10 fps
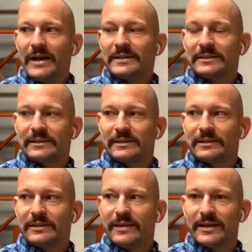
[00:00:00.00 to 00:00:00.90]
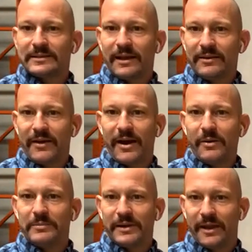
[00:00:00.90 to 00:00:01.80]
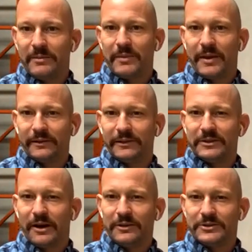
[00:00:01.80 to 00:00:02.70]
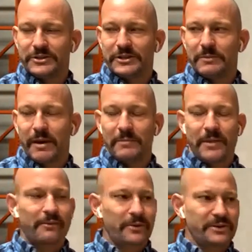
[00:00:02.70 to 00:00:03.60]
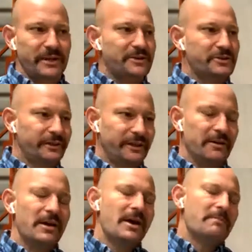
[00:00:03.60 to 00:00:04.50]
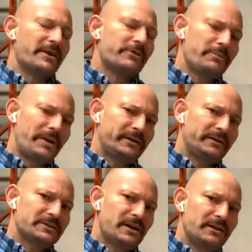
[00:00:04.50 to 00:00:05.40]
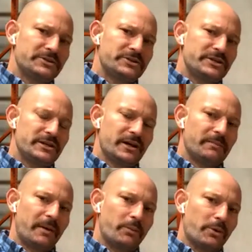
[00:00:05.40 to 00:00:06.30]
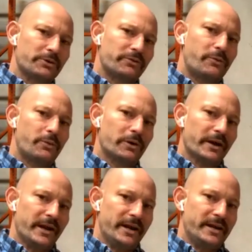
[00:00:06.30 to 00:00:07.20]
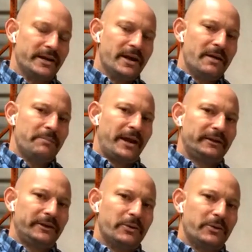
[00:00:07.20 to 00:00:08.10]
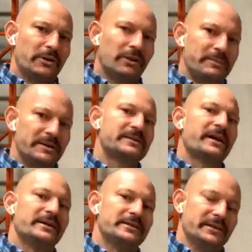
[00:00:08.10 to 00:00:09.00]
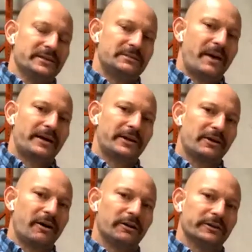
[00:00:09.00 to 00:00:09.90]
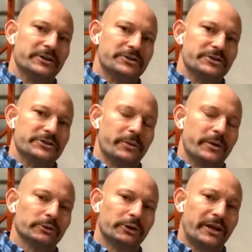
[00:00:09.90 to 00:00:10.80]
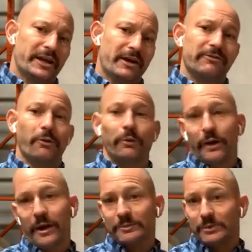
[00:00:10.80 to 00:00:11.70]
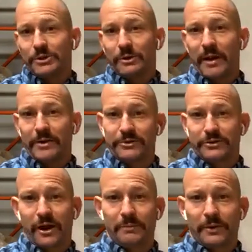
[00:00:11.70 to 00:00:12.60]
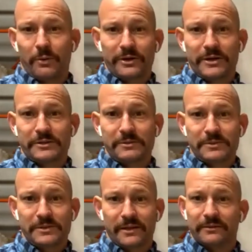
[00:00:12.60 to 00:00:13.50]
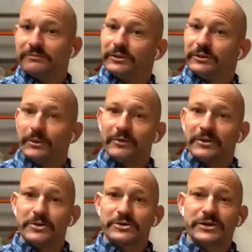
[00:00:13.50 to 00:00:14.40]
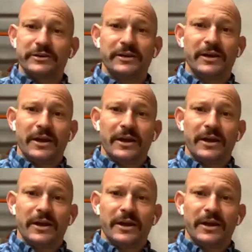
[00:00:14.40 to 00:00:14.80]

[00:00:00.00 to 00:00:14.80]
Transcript: that's kind of how I became a paleontologist. And my background is actually in micropaleontology. I worked for a paleoclimate scientist back in college, and so we were looking at forams, which are microscopic organisms that float out in the ocean.